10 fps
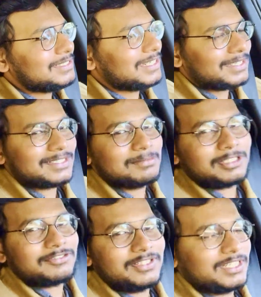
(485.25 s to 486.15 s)
like a
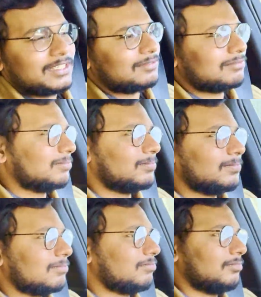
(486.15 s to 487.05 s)
similar feeling
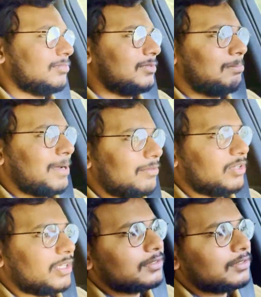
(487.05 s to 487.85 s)
in a bad way.